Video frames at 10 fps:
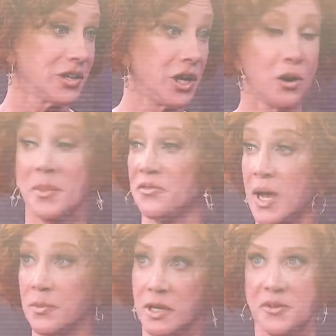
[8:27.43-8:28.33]
You know,
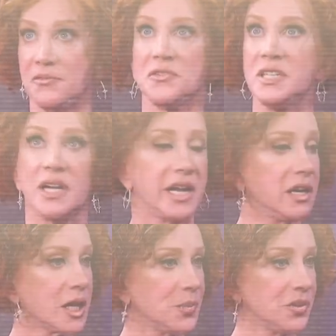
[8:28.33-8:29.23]
I'm going to be 59
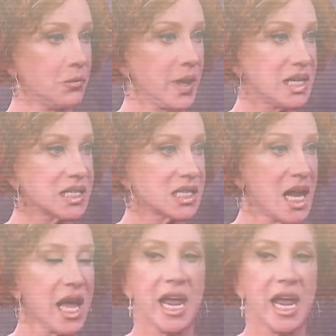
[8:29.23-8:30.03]
in a couple of weeks,